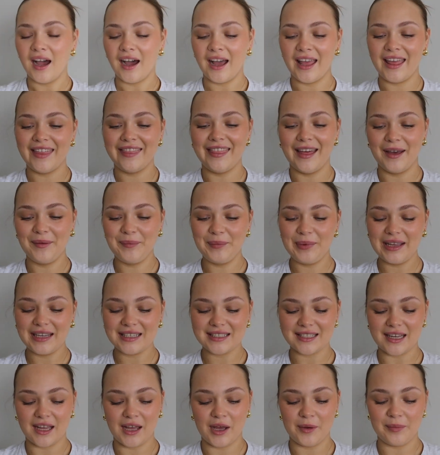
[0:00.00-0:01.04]
I then
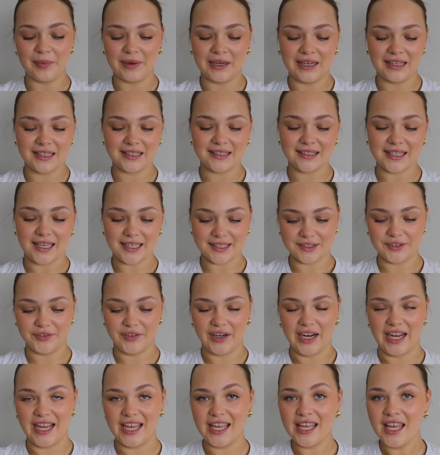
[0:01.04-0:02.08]
picked up an
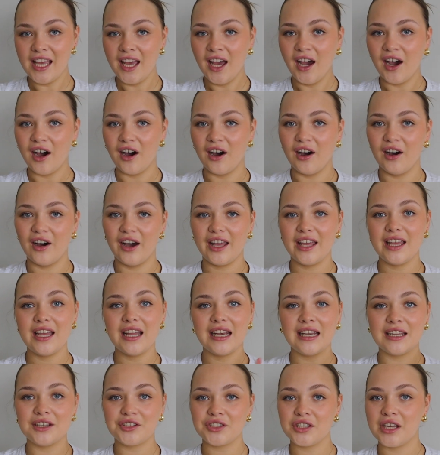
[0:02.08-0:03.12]
accessory. I
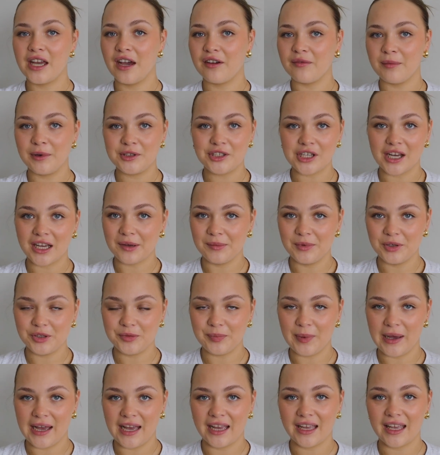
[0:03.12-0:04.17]
literally have my Jacquemus
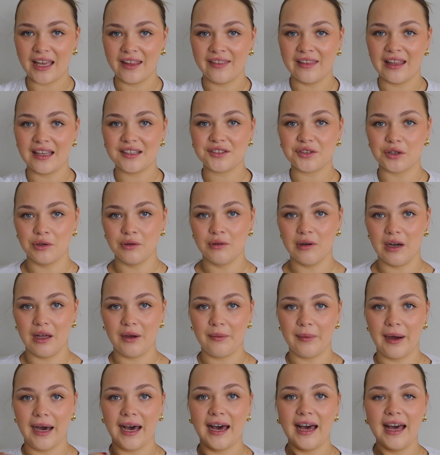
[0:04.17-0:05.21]
bag and that's all I
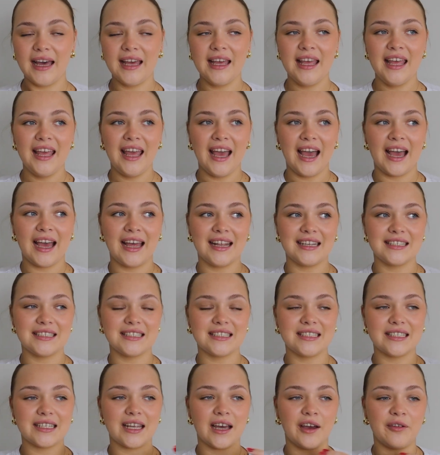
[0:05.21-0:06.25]
wear.
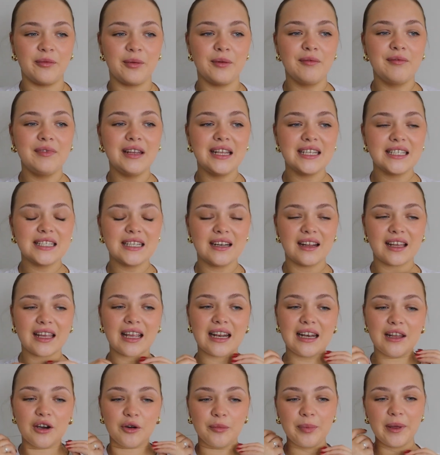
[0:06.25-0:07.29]
And I've been needing like a
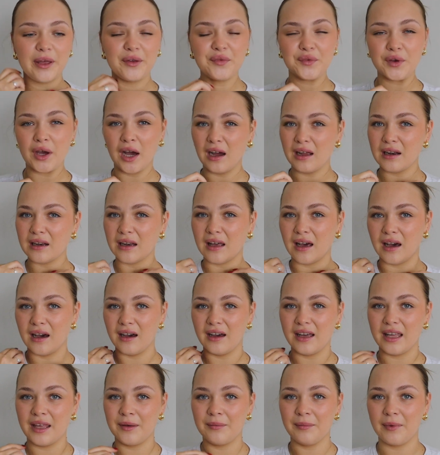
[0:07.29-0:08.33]
little bit of colour
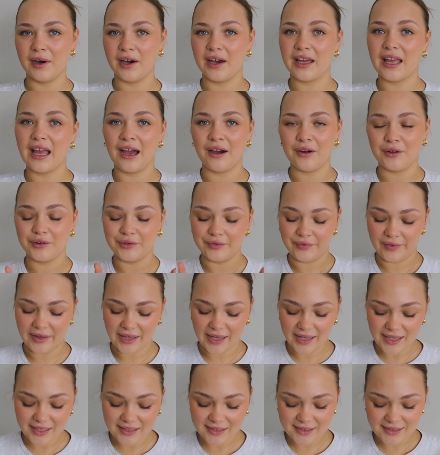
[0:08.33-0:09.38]
in my
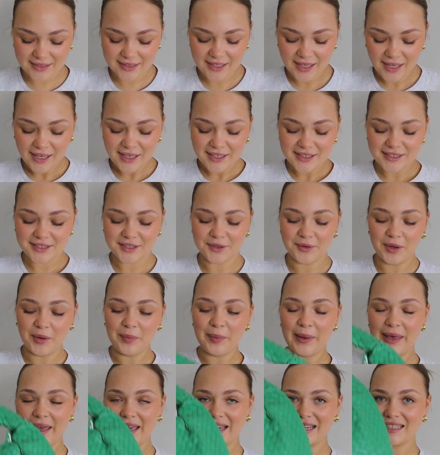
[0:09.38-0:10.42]
outfits. So I
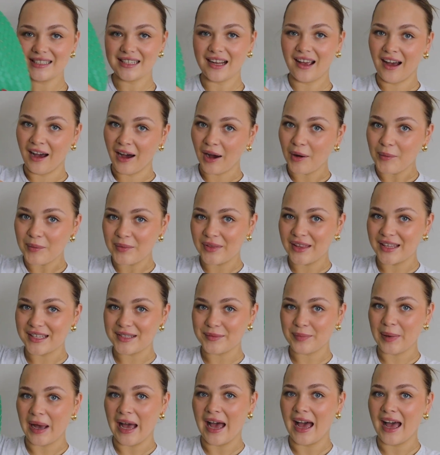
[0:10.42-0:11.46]
picked up this
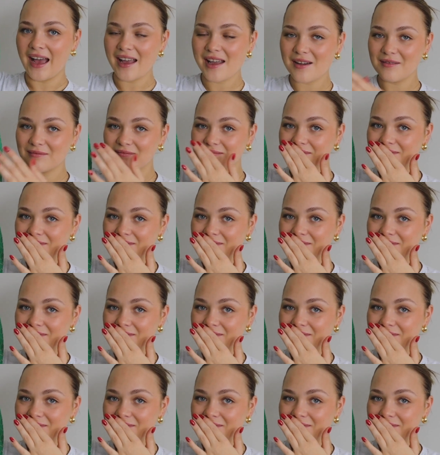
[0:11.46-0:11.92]
bag.